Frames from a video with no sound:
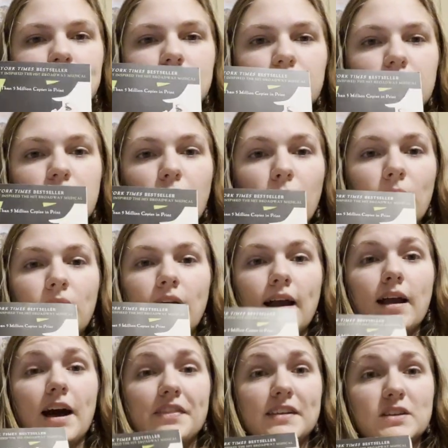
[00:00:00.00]
So
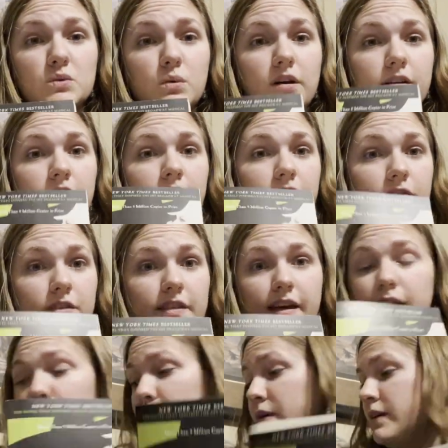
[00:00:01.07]
got this one for
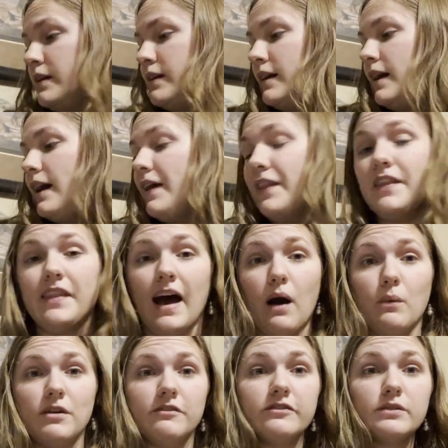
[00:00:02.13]
them, and then that
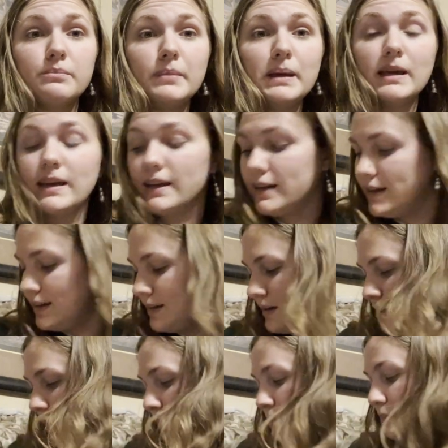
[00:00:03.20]
one for me.
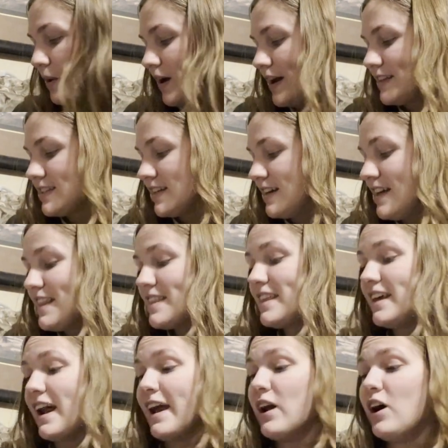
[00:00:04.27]
But
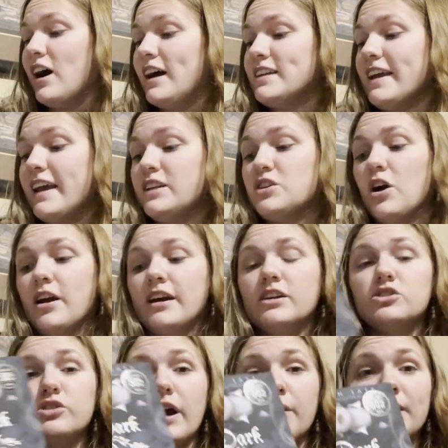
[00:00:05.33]
then I got a Dark and
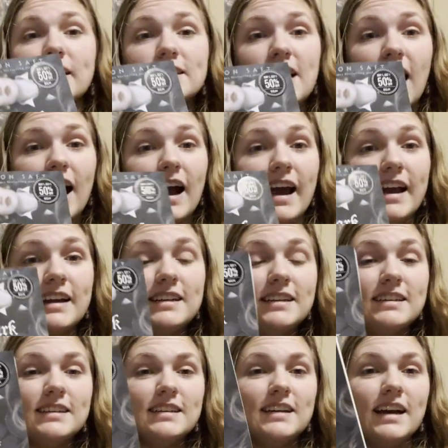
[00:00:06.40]
Drowning Tide,
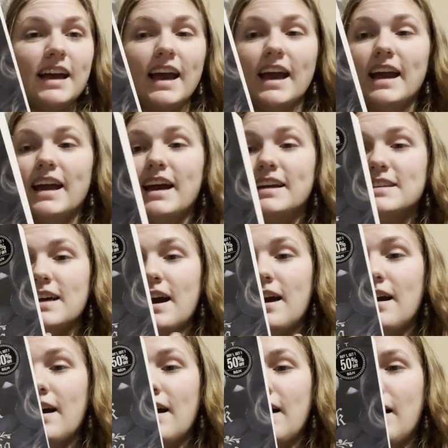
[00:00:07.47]
and
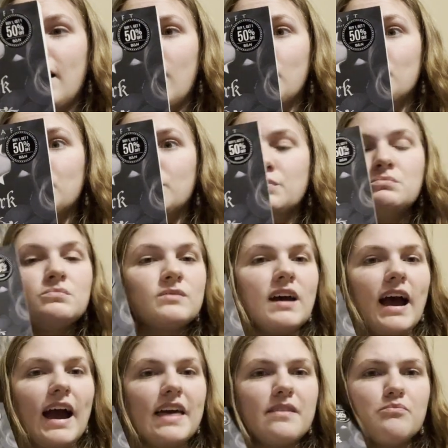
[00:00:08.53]

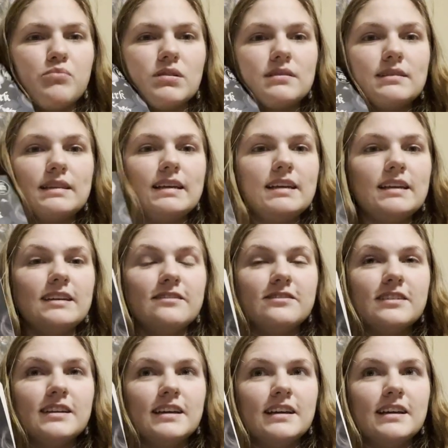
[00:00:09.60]
I believe